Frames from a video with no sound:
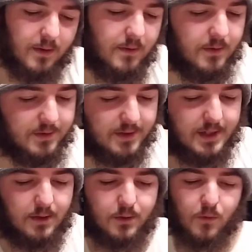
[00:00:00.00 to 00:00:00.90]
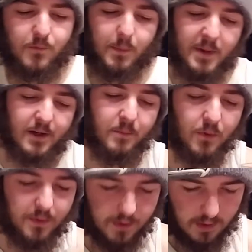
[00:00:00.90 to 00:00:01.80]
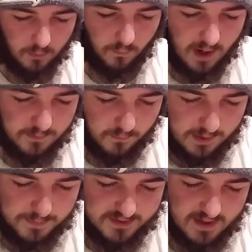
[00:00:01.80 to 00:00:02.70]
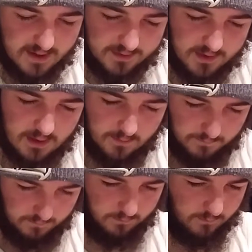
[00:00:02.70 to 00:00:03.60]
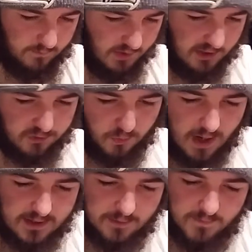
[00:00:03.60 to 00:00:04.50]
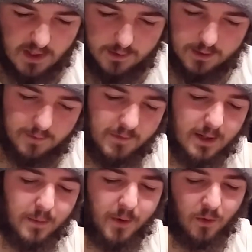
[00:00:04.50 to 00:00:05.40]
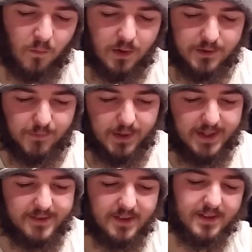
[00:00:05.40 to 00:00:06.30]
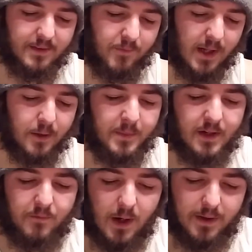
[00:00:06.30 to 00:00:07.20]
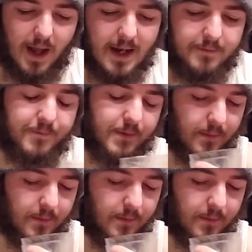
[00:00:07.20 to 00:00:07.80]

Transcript: satirical, formidable right we possess is the right to develop our wants, for this is the development of our life.